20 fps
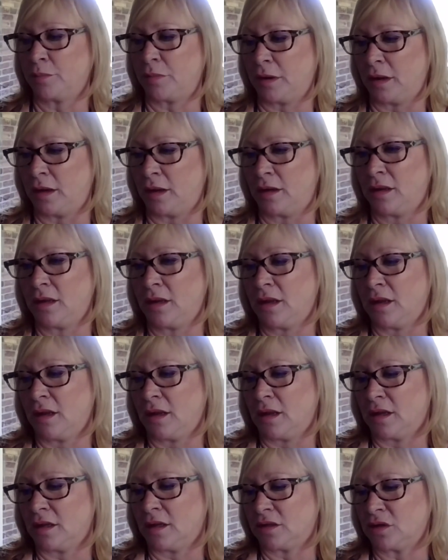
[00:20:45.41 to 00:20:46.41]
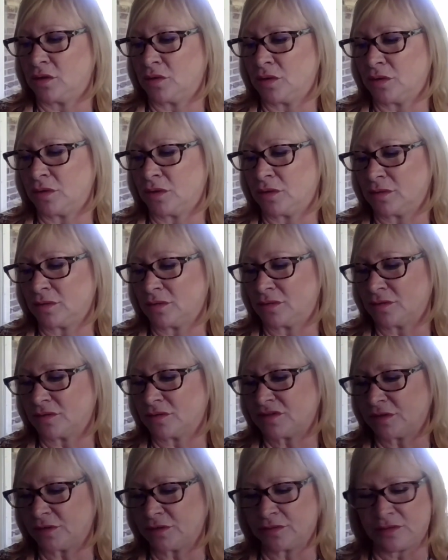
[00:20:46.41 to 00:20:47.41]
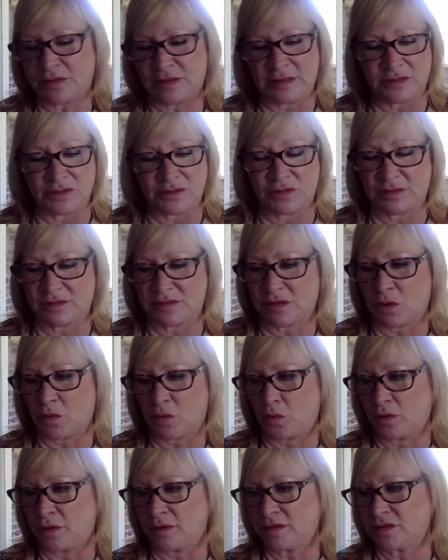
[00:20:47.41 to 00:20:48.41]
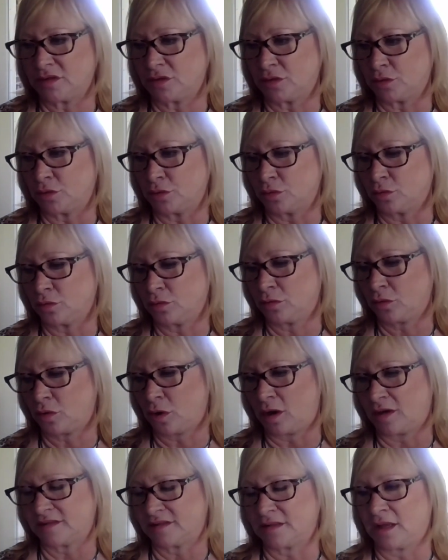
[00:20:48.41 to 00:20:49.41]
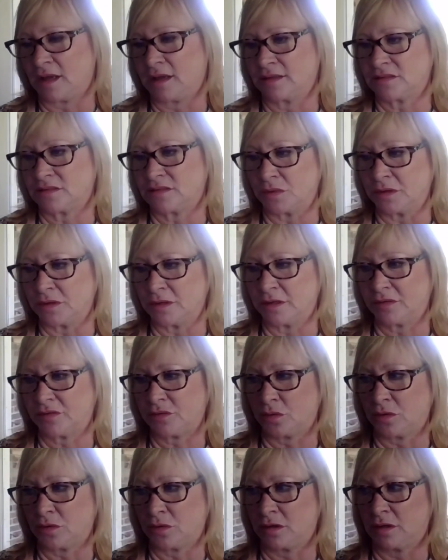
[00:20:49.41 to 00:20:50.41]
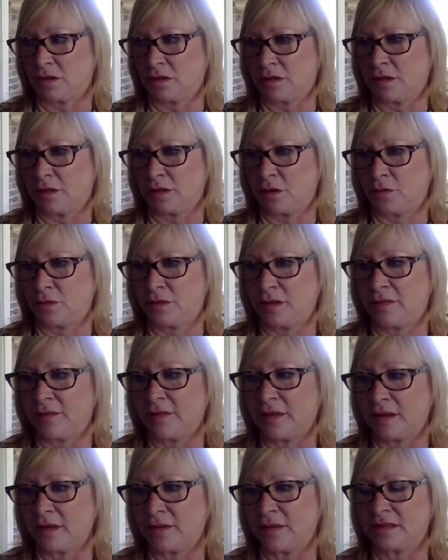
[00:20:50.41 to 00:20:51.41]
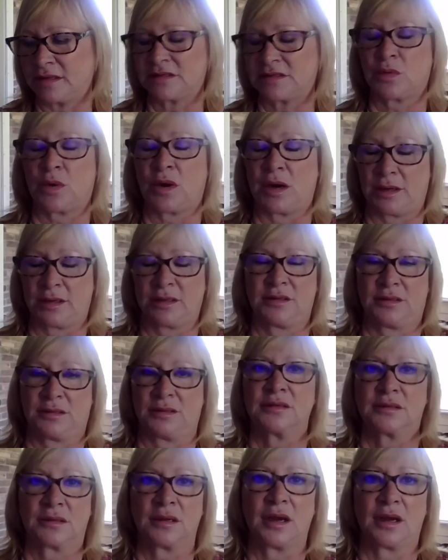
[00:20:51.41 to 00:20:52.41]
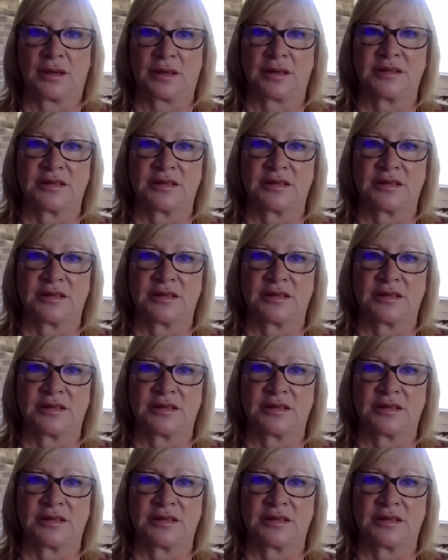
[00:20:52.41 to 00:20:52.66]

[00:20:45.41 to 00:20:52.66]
But there's certain things you just don't want to cross lines with, or, and that's why I could